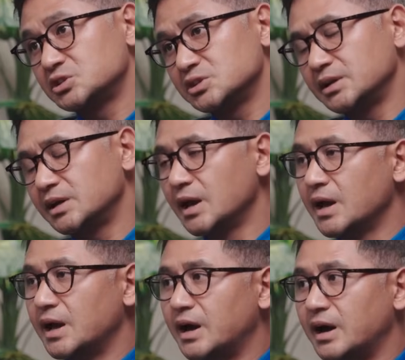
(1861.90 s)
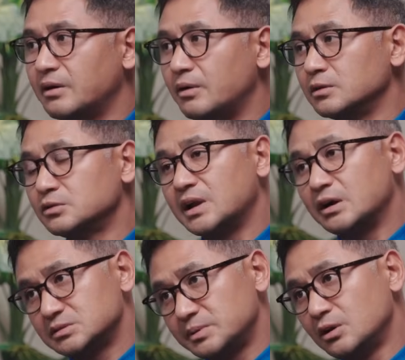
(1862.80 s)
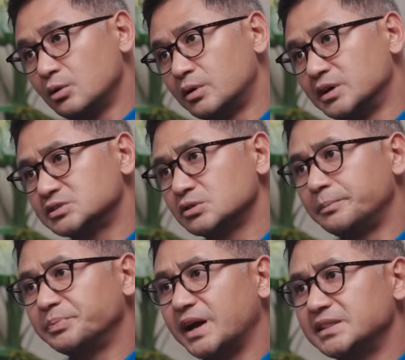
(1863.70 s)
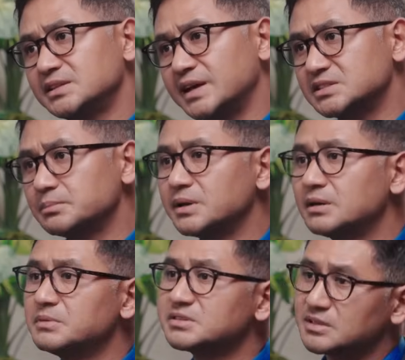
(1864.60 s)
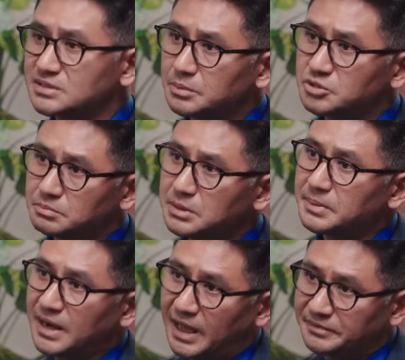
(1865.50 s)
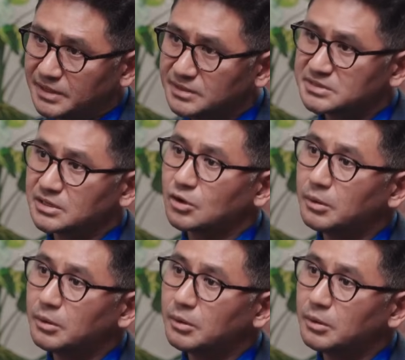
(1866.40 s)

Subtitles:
initially, although now it's been lowered. So I think that's a big misconception people have, that this is a